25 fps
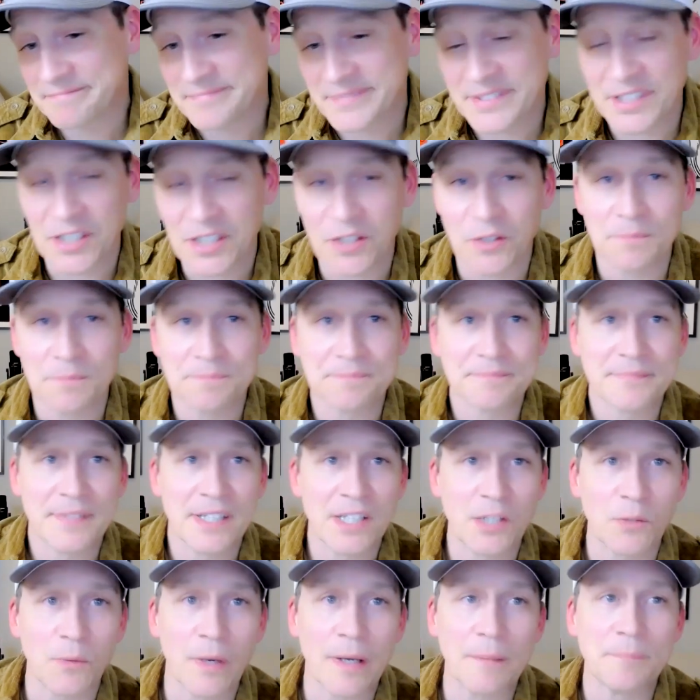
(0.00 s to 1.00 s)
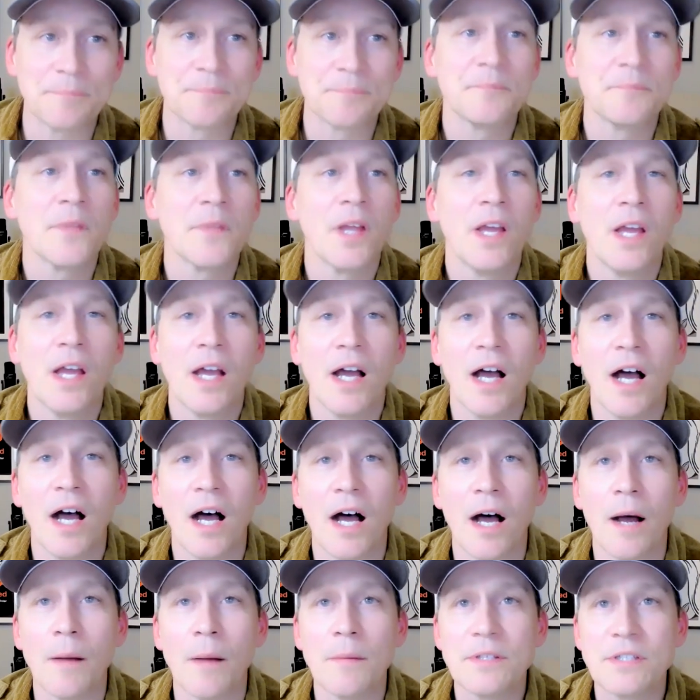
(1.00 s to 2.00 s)
So anyway,
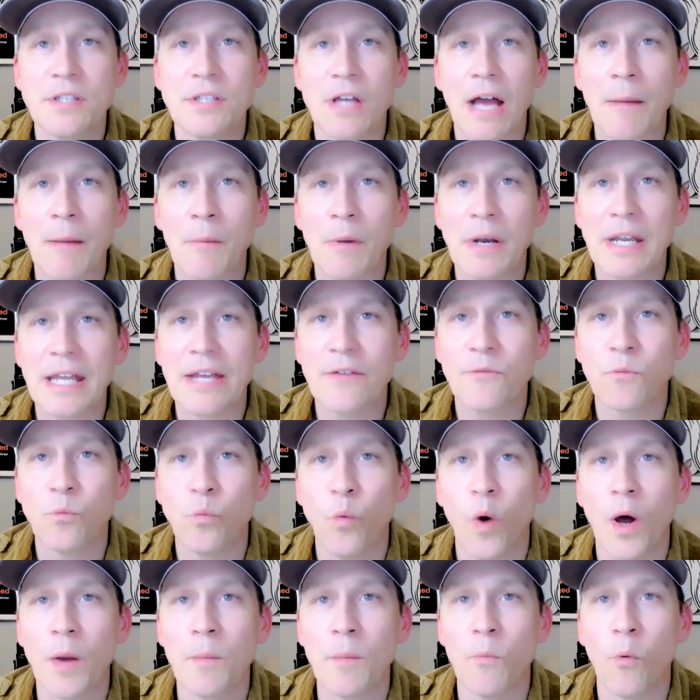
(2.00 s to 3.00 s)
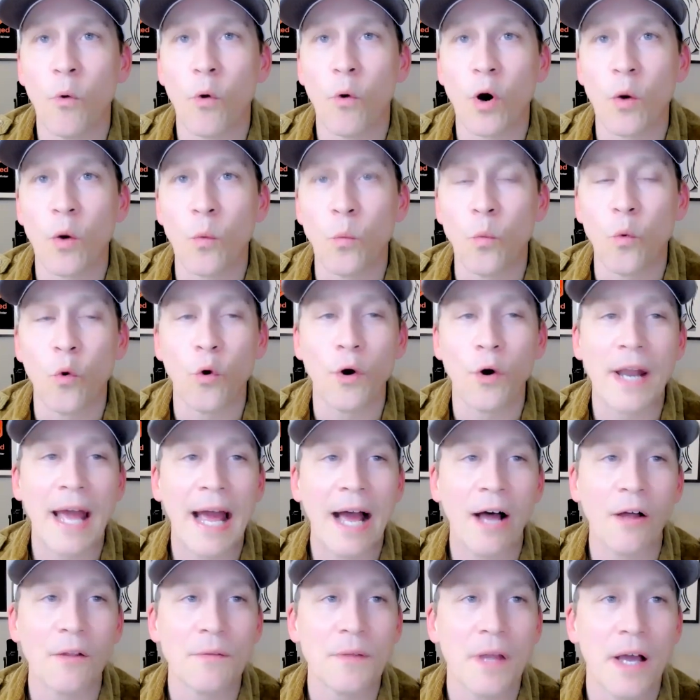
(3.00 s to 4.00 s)
so I want to give one more award
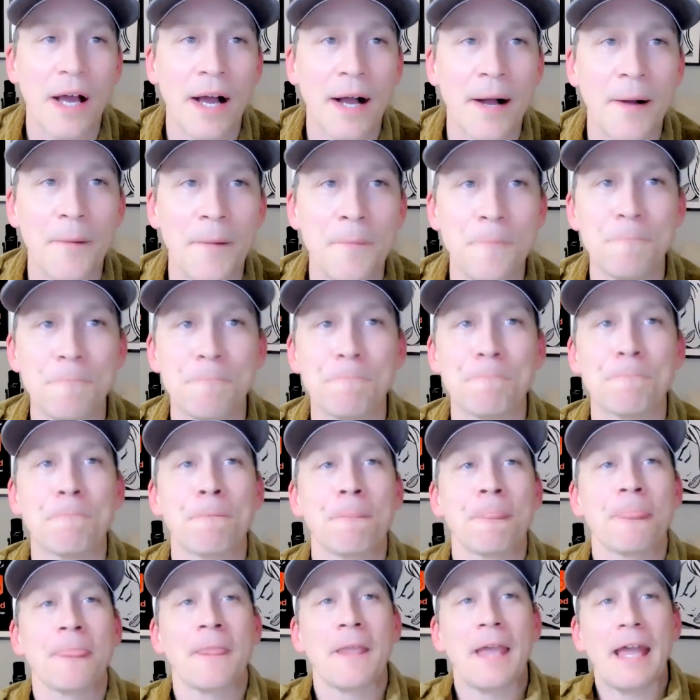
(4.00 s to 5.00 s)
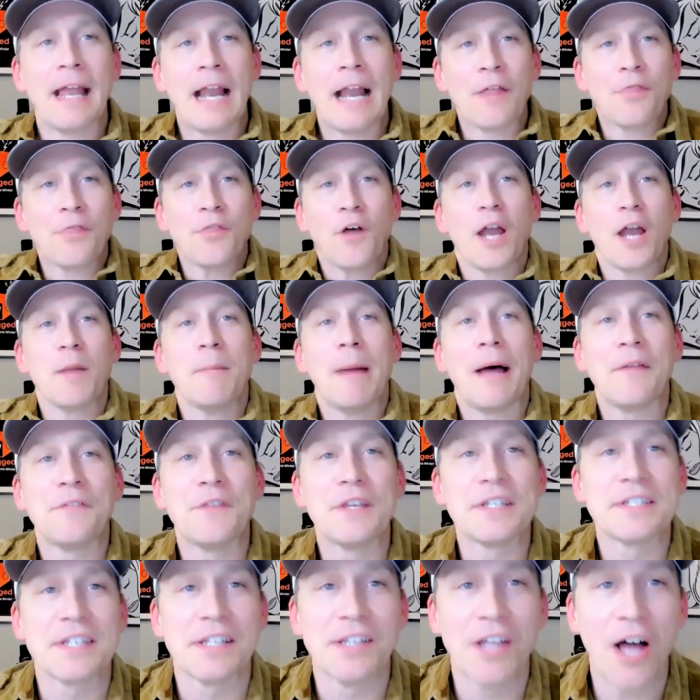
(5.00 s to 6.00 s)
out. And I thought about
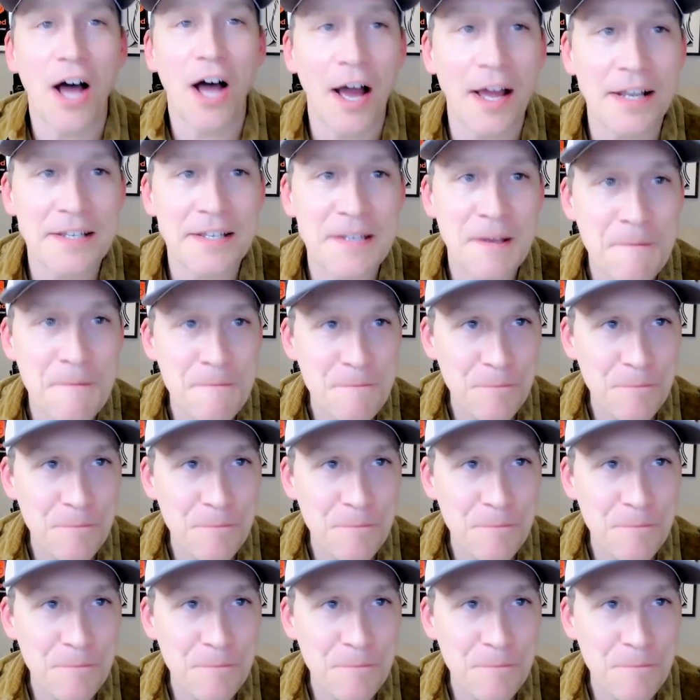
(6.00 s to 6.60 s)
this a lot,